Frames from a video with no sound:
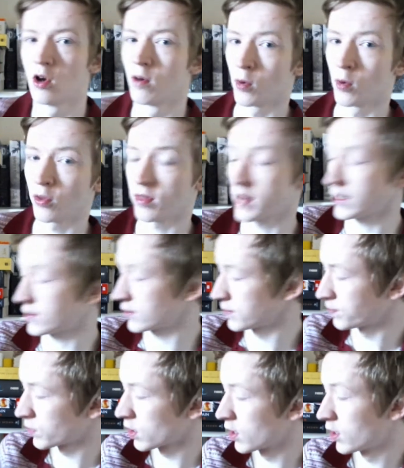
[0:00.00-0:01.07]
more than this.
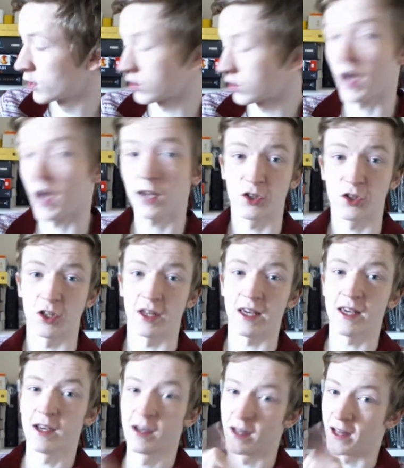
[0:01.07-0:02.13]
So
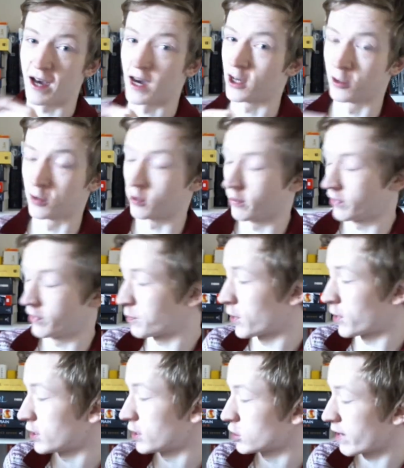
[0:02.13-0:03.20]
actually, I always love this
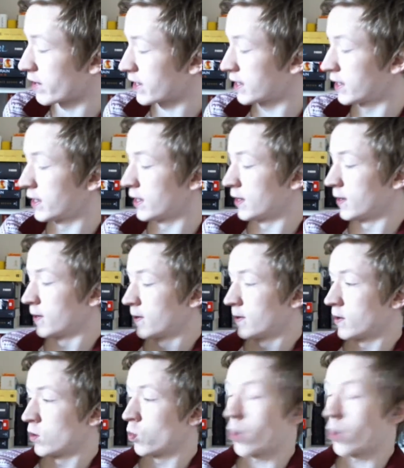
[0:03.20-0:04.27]
party trick.
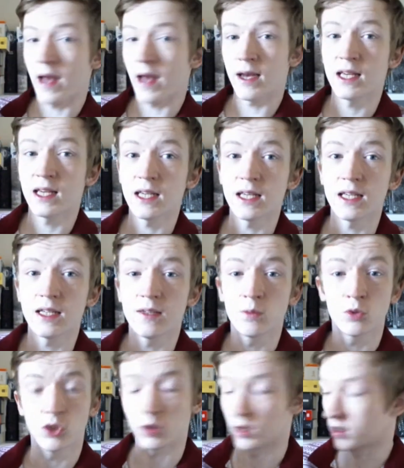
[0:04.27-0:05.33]
When he
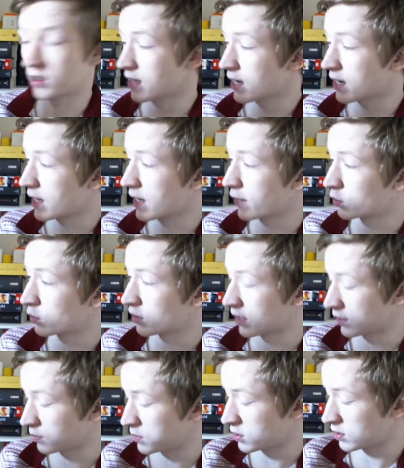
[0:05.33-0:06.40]
was doing the signing afterwards, I
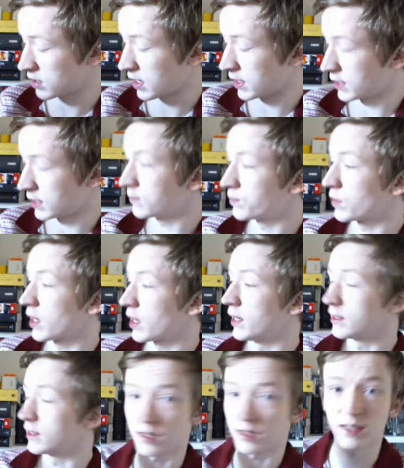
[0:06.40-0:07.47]
asked him to sign,
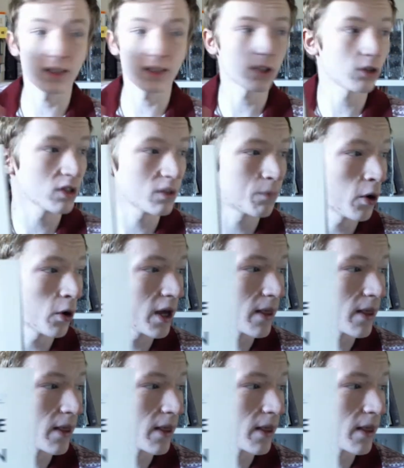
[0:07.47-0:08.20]
and he's literally put